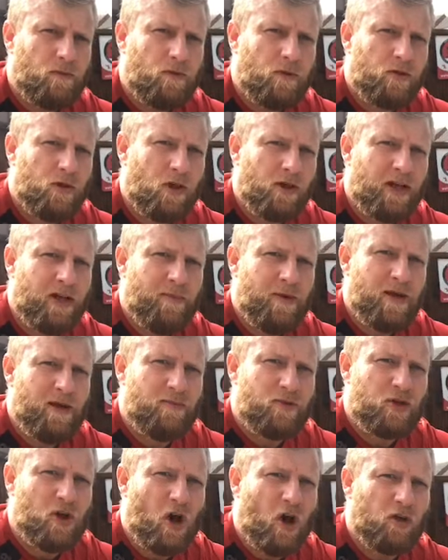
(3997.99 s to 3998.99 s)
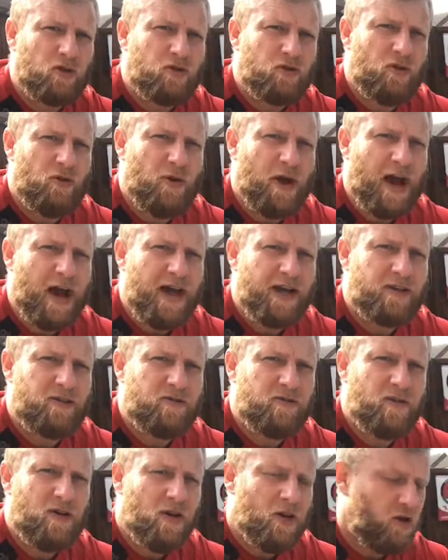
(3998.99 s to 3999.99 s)
So give me them scores through,
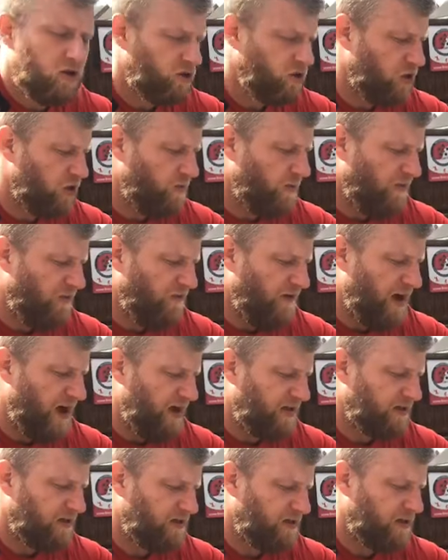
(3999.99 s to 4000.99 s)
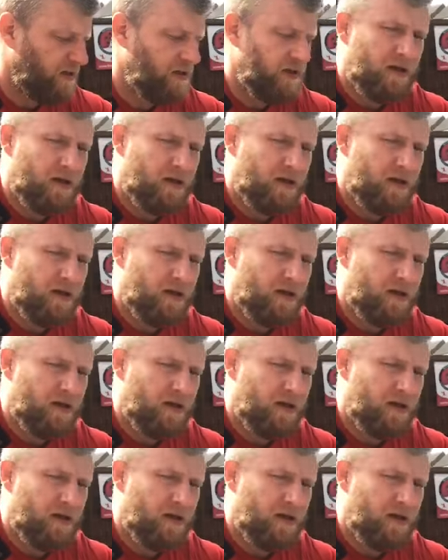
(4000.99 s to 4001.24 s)
guys. Super fast.